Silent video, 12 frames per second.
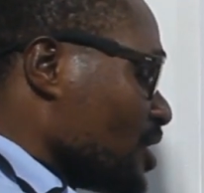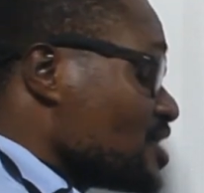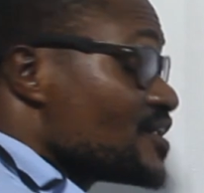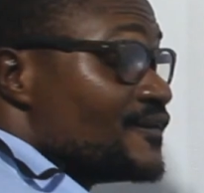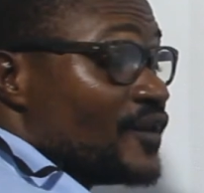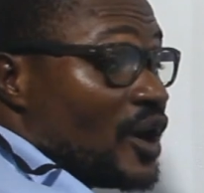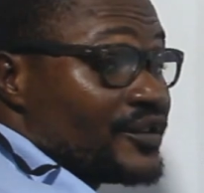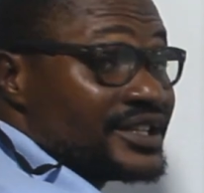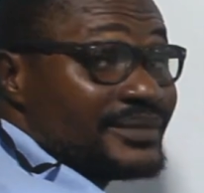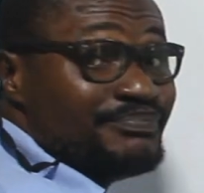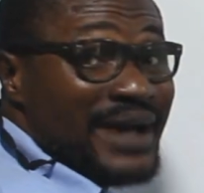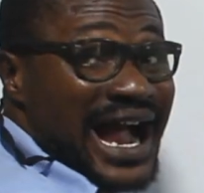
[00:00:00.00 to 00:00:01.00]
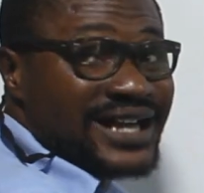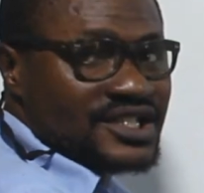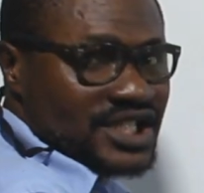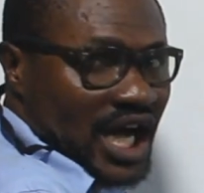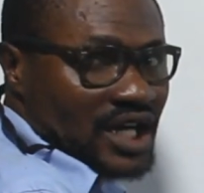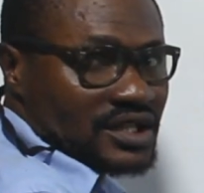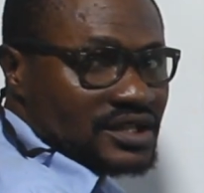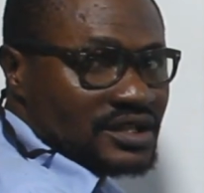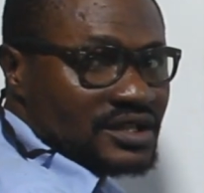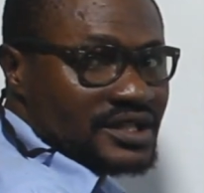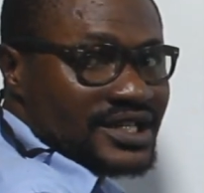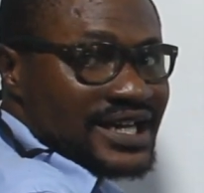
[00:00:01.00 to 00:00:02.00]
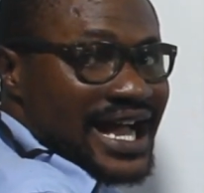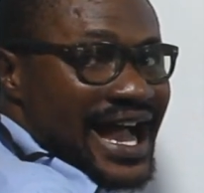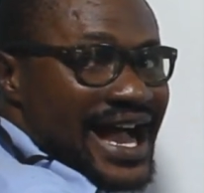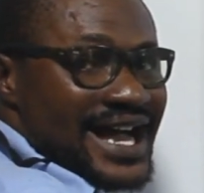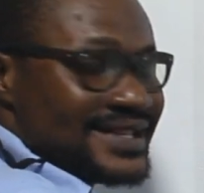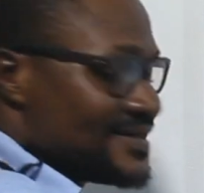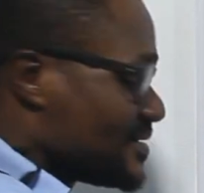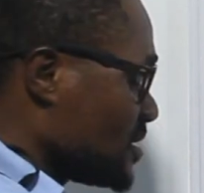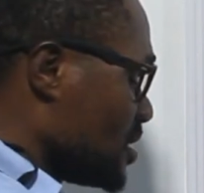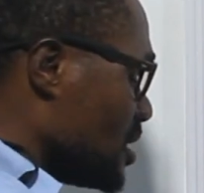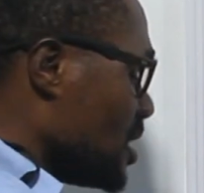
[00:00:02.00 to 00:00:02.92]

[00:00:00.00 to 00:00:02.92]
is involving the back tongue as